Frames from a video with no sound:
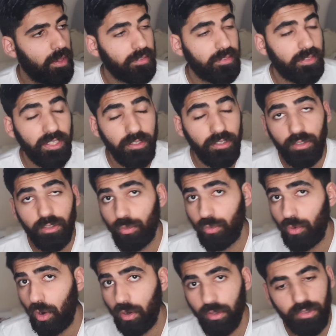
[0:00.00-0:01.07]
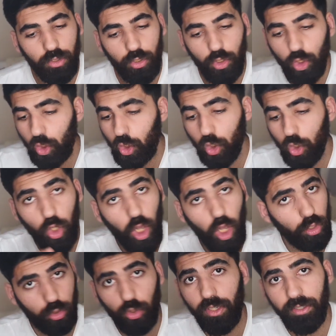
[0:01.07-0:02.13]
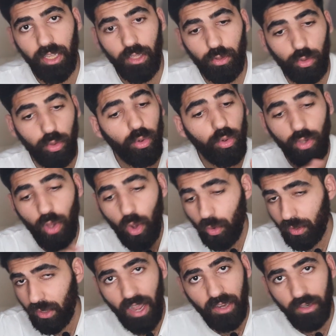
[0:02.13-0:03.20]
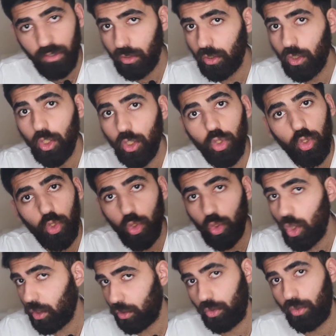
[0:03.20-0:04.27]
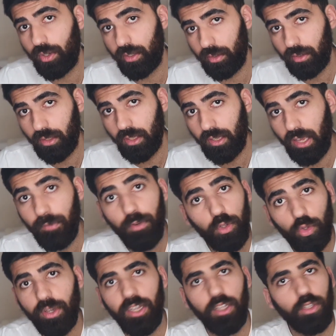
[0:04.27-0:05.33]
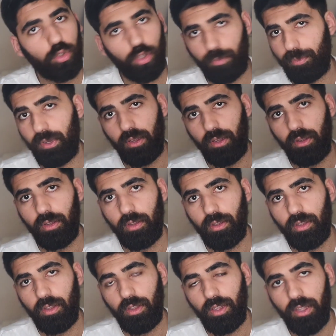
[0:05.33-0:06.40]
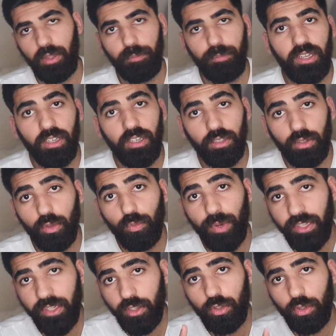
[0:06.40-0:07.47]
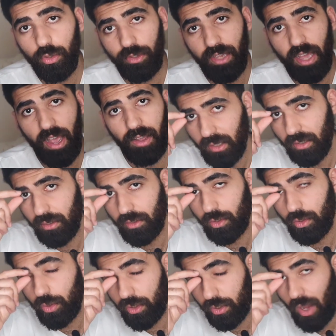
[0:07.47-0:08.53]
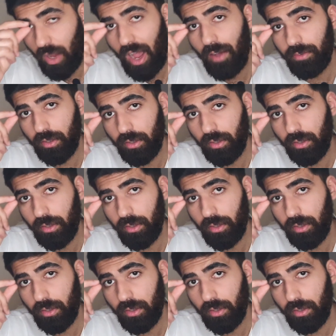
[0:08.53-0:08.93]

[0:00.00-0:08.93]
This is wrong. You should not do this at all. No guy do not do this. Okay, if you're doing this, stop it. Because when you do that, you still have some